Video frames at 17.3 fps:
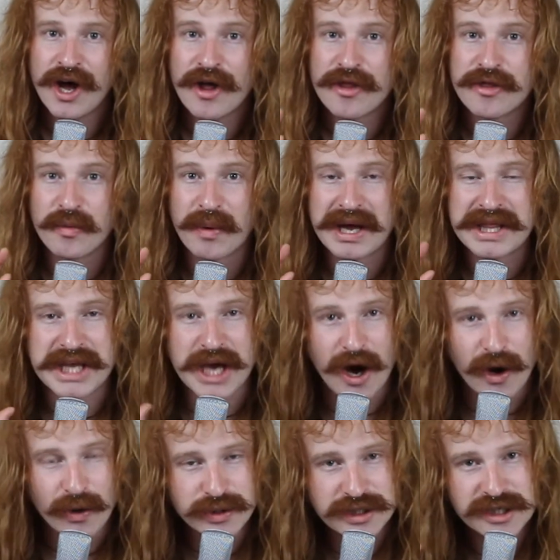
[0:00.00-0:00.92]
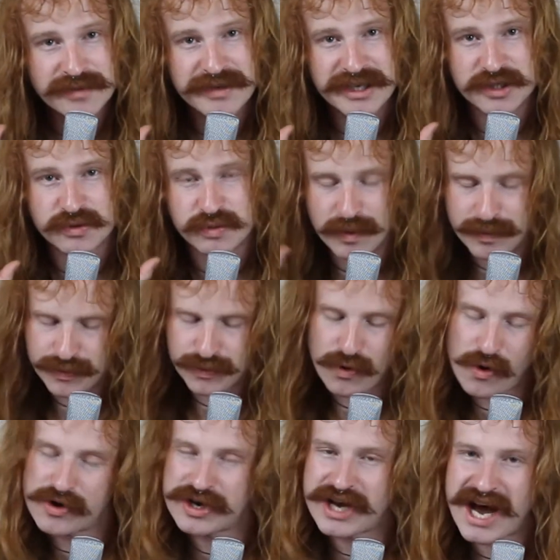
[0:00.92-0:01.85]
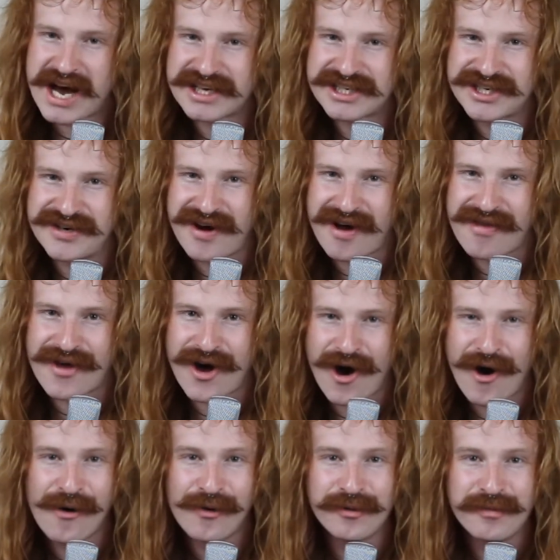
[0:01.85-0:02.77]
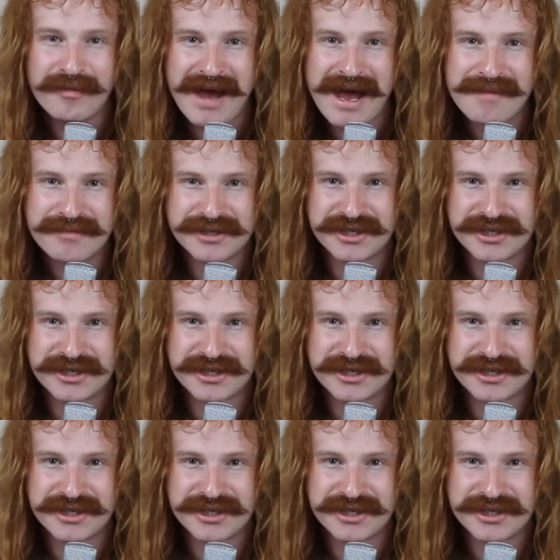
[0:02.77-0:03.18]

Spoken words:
the way the ultimates were broadcast around the whole map,